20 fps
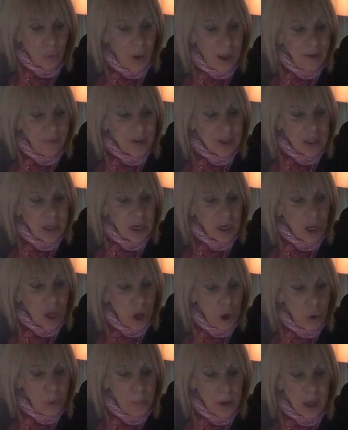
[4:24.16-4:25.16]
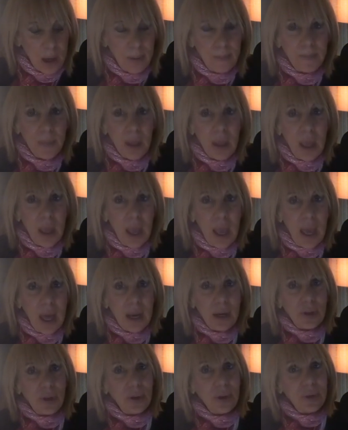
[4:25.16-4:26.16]
wife is in a coma, and
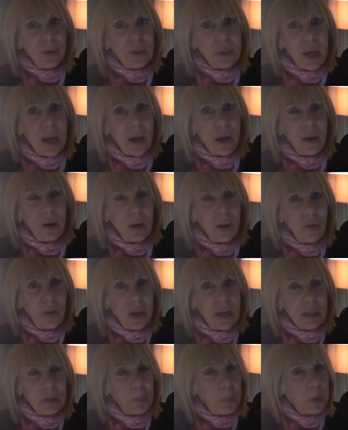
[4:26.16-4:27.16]
it turns out that his